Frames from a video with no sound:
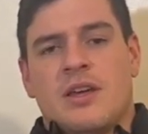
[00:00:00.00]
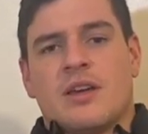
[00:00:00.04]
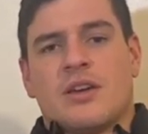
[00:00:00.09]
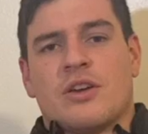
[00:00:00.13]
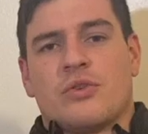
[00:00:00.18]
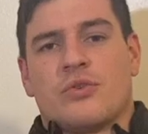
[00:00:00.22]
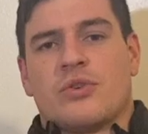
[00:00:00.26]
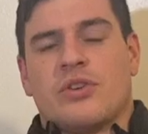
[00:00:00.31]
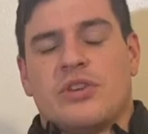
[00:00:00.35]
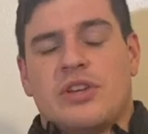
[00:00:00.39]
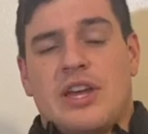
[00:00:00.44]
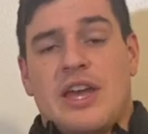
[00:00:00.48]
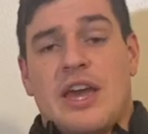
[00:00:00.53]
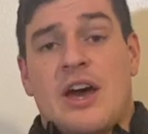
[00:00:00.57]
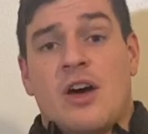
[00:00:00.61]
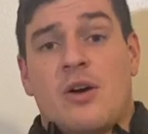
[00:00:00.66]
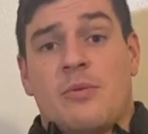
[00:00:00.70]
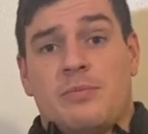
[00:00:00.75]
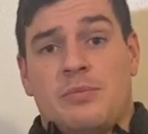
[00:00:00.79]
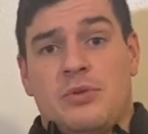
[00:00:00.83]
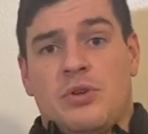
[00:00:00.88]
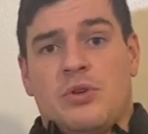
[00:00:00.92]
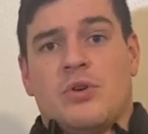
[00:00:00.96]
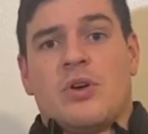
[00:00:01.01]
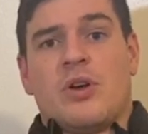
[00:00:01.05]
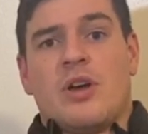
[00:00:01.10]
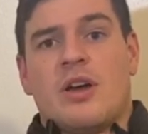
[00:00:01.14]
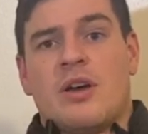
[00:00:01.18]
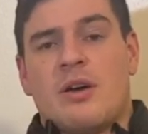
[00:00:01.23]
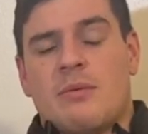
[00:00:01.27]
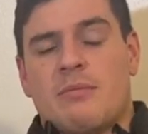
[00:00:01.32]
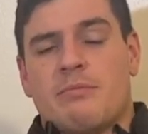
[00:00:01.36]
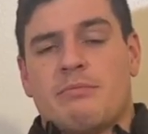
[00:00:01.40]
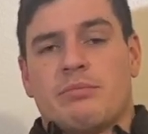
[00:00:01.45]
could really help you
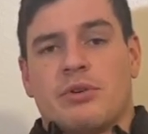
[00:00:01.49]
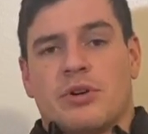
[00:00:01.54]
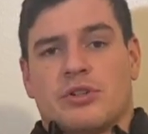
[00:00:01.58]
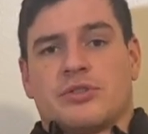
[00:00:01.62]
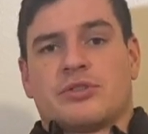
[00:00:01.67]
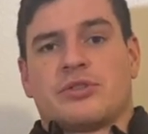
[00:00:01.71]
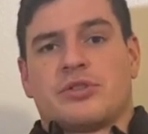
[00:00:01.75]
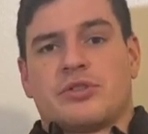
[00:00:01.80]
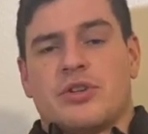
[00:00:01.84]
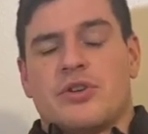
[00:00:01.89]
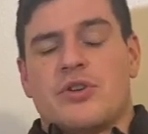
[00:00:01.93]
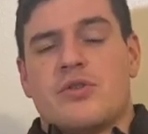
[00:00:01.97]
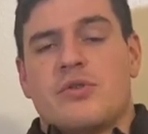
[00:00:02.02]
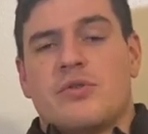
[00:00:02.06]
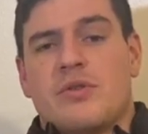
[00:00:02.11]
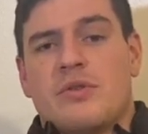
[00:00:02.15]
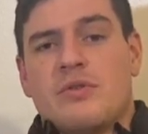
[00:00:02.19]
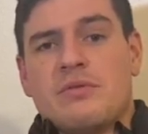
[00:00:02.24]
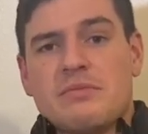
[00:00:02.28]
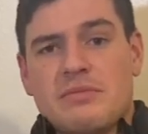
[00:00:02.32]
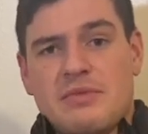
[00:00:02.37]
burst through